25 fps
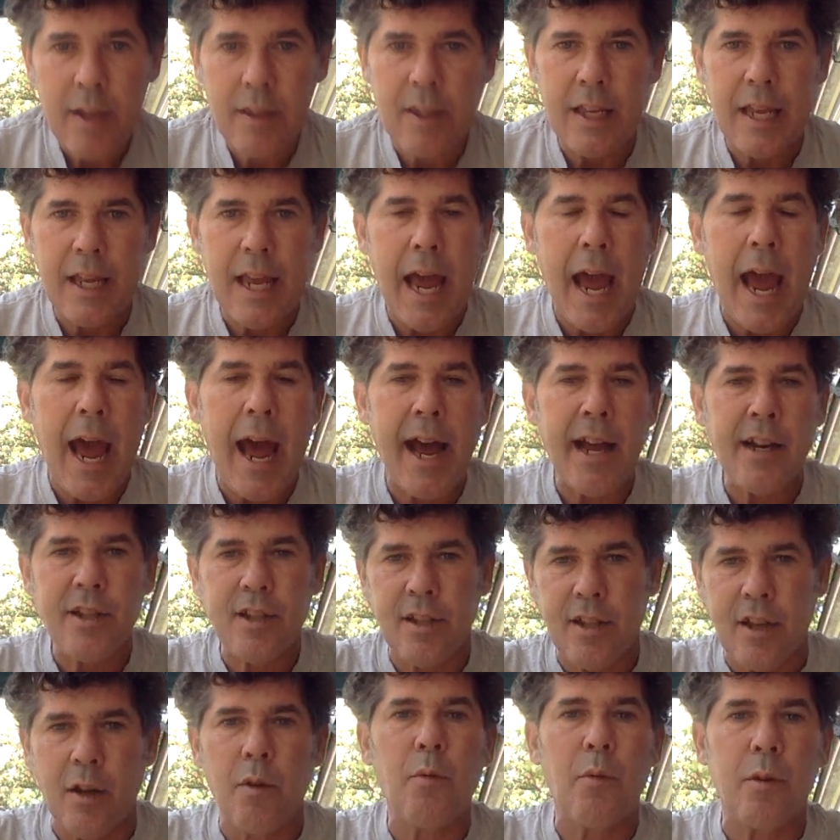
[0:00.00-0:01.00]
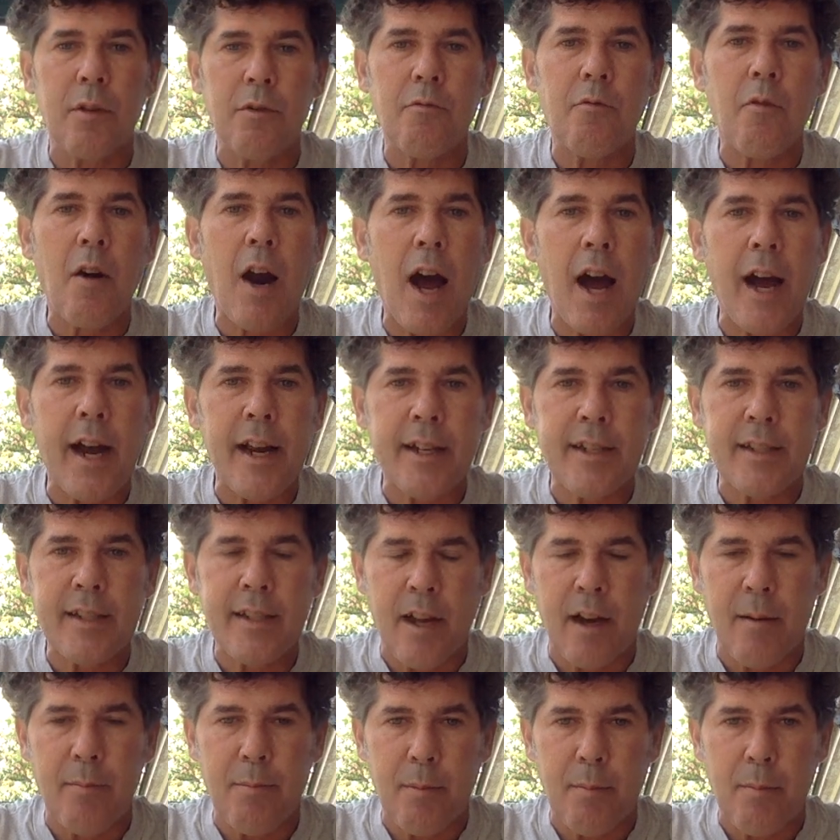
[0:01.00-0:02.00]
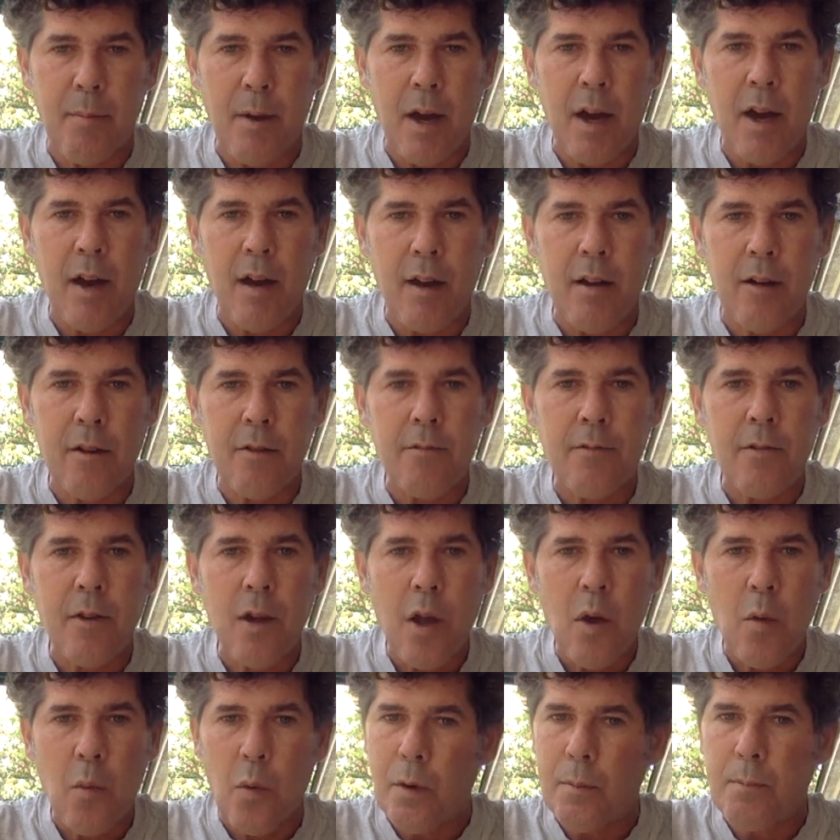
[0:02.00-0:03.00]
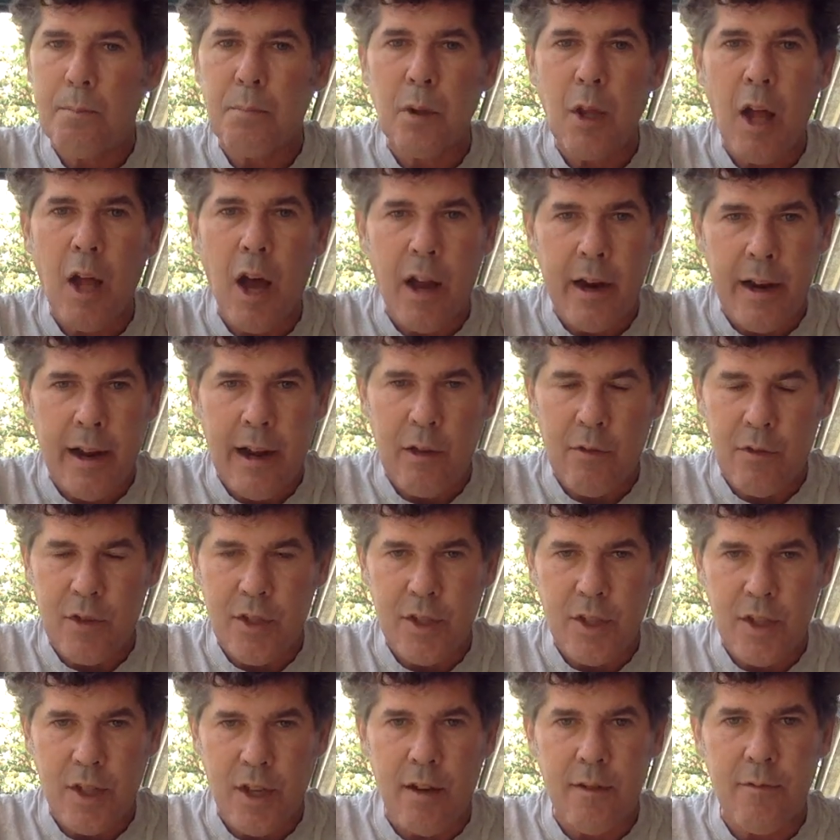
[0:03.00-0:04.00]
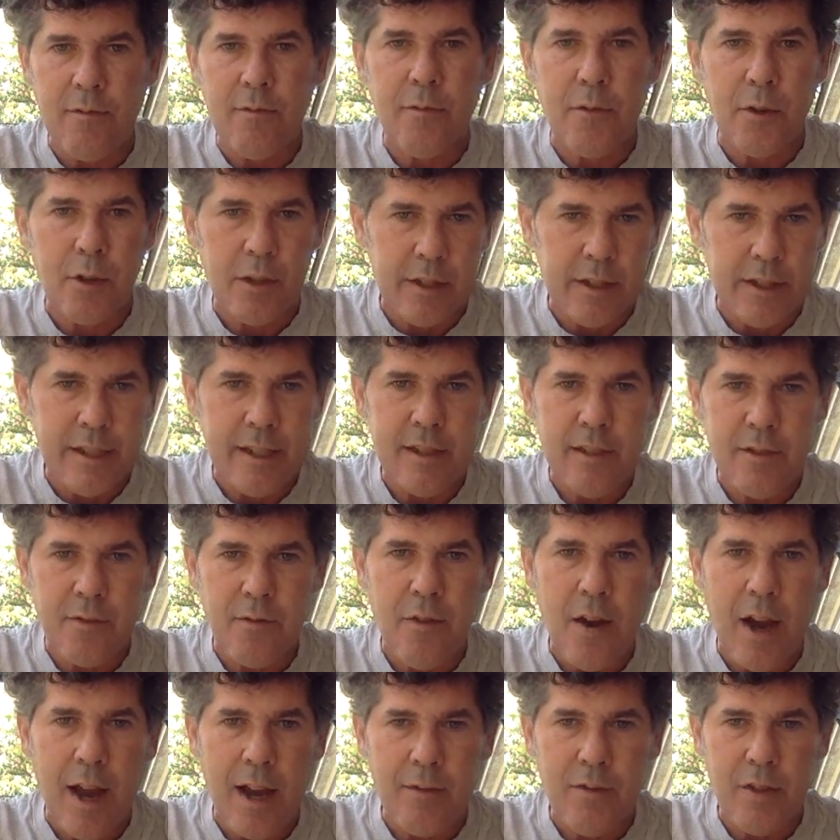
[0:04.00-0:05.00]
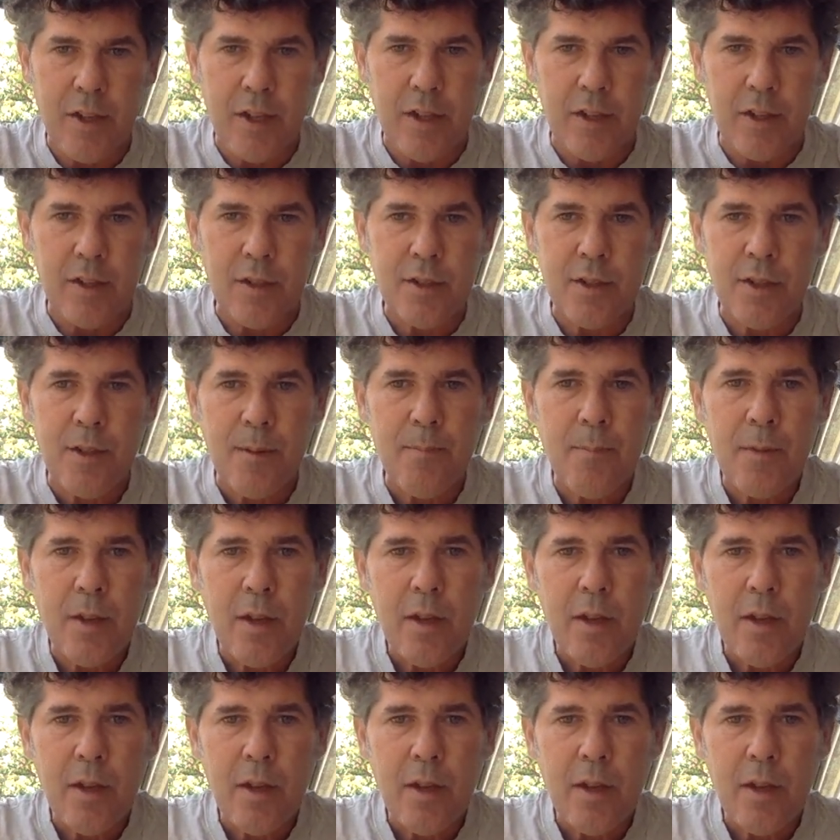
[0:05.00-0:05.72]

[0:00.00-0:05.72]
the ash that would rise up above would blot out the sun for at least 5 years.